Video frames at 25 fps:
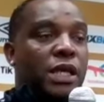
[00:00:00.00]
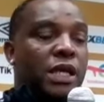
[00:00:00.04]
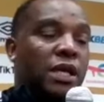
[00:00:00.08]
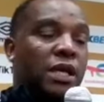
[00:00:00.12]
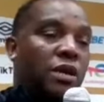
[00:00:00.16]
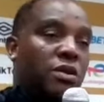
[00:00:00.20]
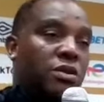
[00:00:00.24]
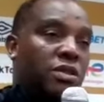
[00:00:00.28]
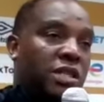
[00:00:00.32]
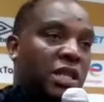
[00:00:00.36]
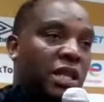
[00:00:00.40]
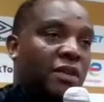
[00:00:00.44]

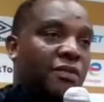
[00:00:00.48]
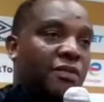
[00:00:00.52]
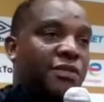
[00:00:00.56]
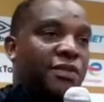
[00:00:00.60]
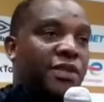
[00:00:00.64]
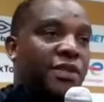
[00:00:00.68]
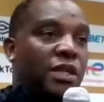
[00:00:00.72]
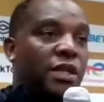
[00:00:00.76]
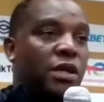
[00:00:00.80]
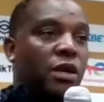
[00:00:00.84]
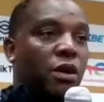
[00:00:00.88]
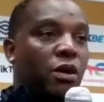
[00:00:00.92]
get
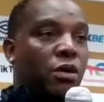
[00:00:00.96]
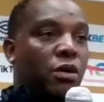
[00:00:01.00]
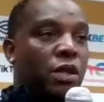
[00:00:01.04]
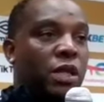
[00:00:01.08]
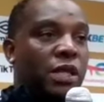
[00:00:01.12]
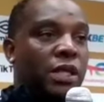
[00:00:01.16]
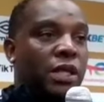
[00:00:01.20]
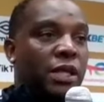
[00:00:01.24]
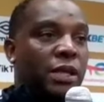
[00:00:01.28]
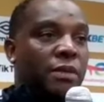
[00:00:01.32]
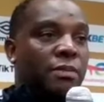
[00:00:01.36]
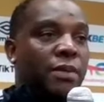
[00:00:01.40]
ourselves a
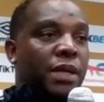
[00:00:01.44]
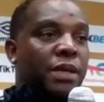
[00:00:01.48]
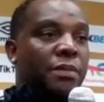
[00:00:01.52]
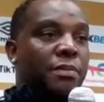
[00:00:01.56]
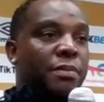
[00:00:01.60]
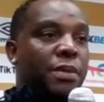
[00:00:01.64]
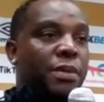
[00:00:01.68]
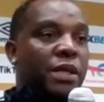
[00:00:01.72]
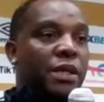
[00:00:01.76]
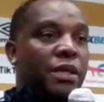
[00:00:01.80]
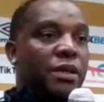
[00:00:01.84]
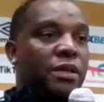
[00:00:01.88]
goal, and then
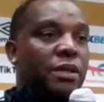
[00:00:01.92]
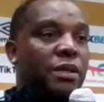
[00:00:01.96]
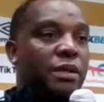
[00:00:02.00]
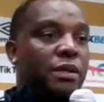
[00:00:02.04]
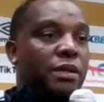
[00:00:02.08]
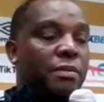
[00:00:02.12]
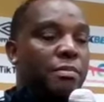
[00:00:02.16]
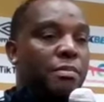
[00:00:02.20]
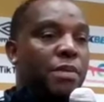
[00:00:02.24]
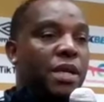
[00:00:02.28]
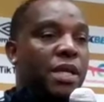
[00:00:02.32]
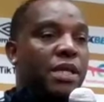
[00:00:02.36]
maybe
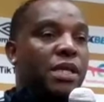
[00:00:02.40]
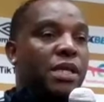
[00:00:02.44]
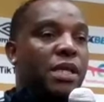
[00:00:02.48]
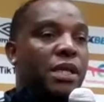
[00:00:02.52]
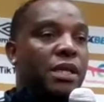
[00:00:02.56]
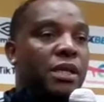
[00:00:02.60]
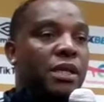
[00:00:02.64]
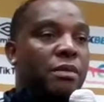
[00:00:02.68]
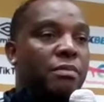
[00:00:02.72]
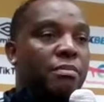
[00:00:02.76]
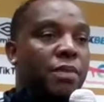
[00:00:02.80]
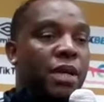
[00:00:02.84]

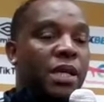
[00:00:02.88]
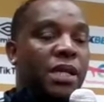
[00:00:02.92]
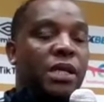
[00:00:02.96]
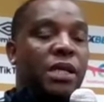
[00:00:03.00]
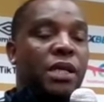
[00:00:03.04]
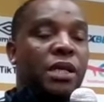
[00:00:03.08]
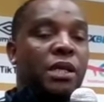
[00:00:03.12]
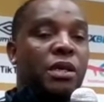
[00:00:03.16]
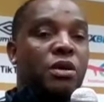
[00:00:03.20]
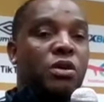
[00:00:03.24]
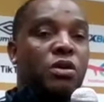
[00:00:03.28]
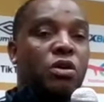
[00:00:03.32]
making
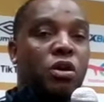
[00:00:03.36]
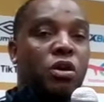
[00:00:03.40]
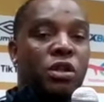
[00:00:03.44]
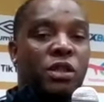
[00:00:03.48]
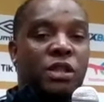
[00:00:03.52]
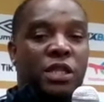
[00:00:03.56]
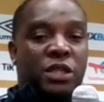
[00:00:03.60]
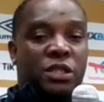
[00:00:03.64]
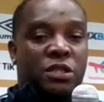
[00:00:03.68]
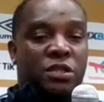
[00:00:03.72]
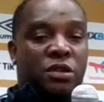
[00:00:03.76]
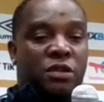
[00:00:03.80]
making a
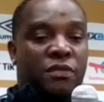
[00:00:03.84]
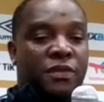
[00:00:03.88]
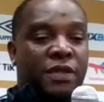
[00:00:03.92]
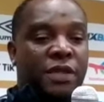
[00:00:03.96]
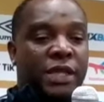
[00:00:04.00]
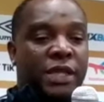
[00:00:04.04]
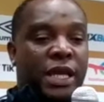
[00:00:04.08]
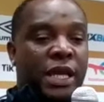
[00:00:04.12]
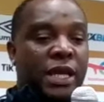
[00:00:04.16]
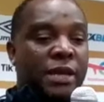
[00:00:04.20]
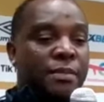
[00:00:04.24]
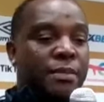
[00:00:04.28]
contest of
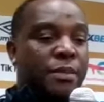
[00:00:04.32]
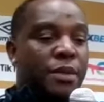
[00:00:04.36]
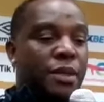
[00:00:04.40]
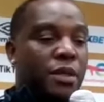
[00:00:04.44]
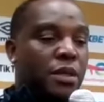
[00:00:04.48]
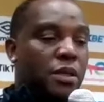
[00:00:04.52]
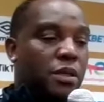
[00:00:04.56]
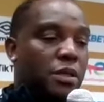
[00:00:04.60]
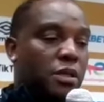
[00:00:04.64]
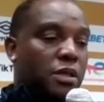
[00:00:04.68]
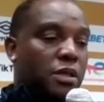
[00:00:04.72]
the game,